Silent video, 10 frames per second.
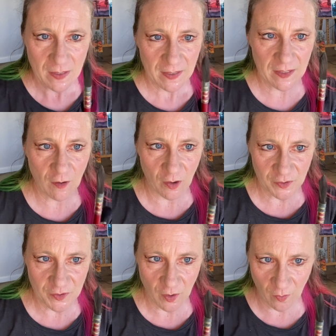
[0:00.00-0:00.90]
It
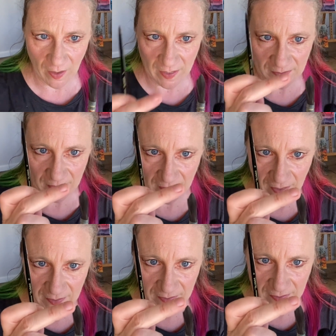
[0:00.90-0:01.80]
also has a
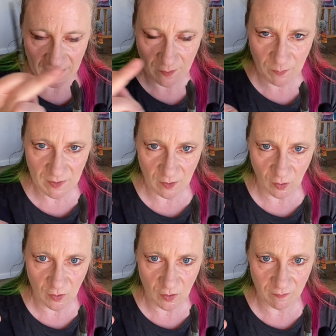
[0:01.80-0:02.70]
nice tip, so you
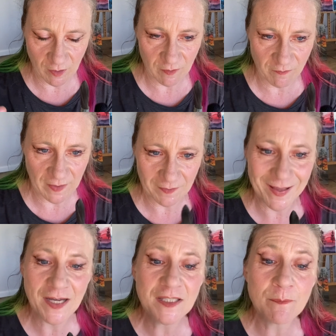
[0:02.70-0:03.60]
can do very fine
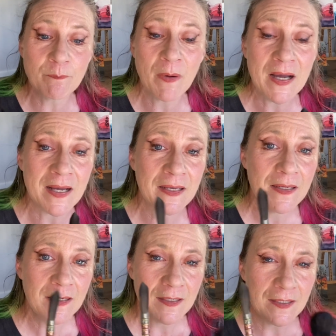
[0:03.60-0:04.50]
lines, but
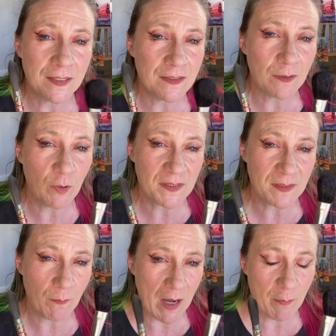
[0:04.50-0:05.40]
it can double as a
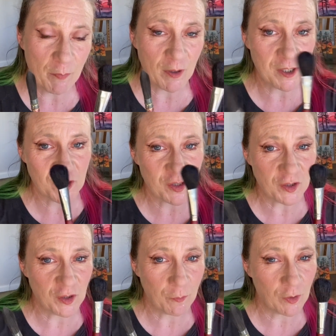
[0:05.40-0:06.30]
mop brush, so
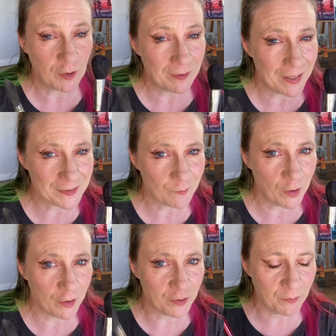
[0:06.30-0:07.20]
you can put lots of
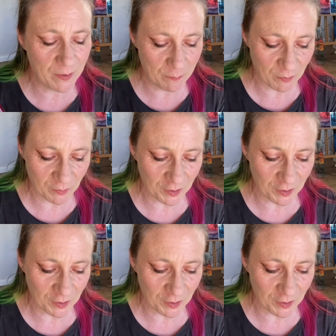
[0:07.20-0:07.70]
water in your paper really